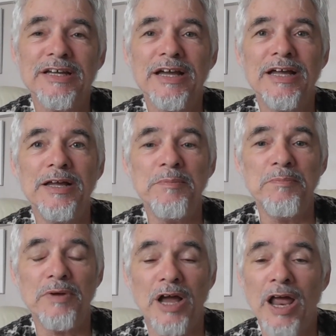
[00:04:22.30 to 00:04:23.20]

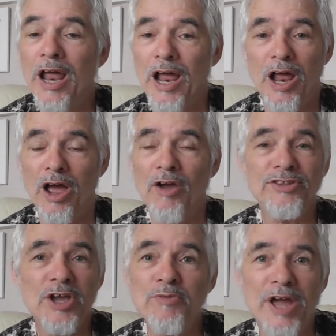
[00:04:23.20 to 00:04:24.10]
I
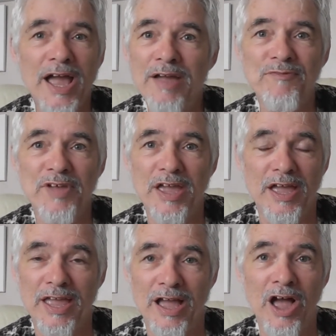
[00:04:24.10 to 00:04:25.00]
don't have
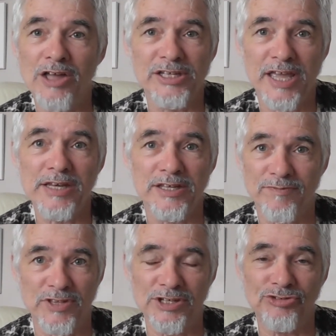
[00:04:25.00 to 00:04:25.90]
hardly any of
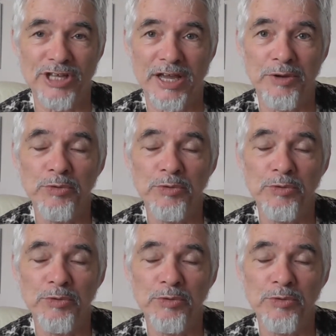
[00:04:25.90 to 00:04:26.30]
these now,